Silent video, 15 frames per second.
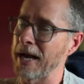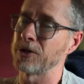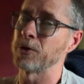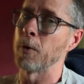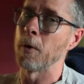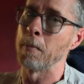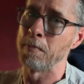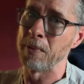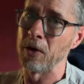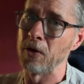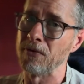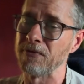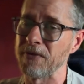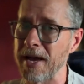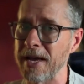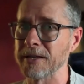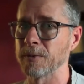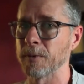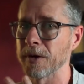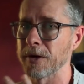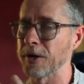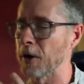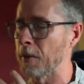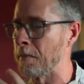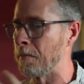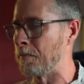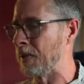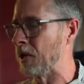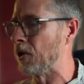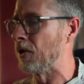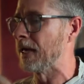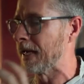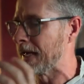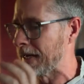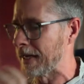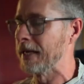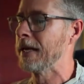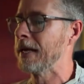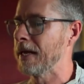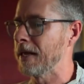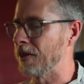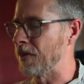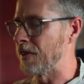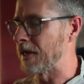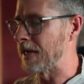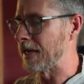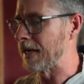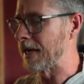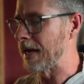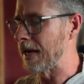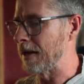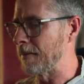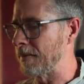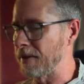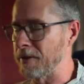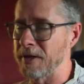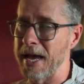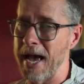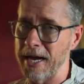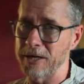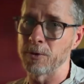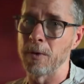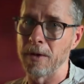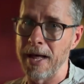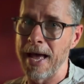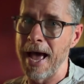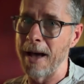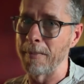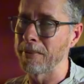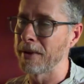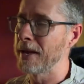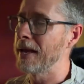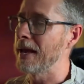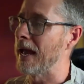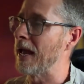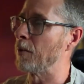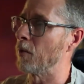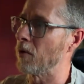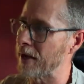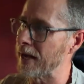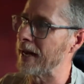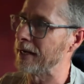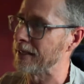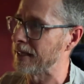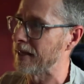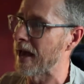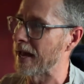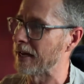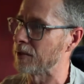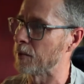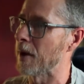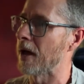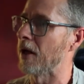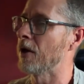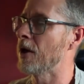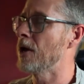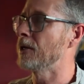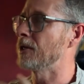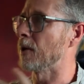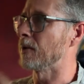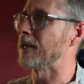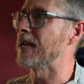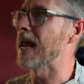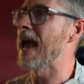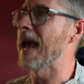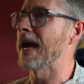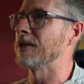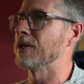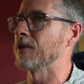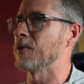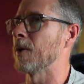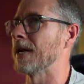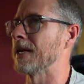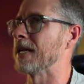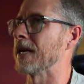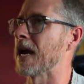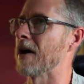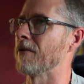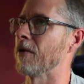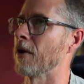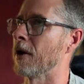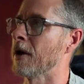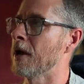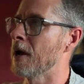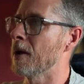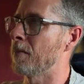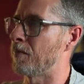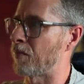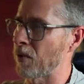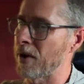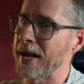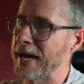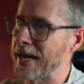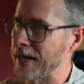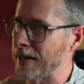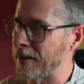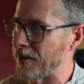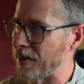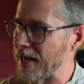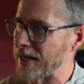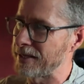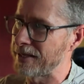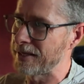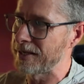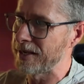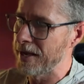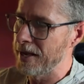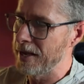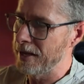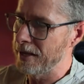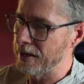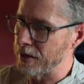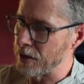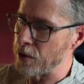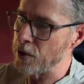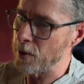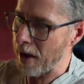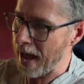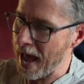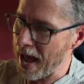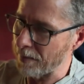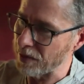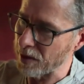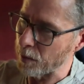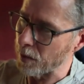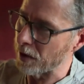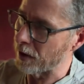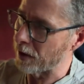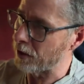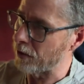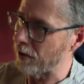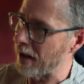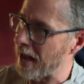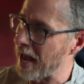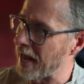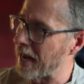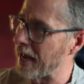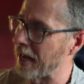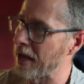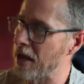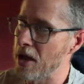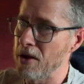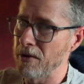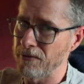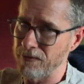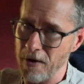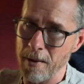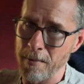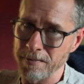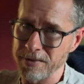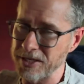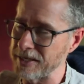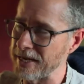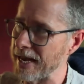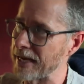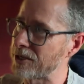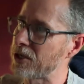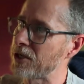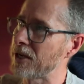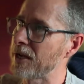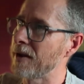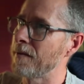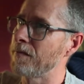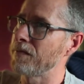actual build phase where you're building the actual app. And we'll get into that as well. So today I just wanted to cover bringing this new app that we're creating from Stitch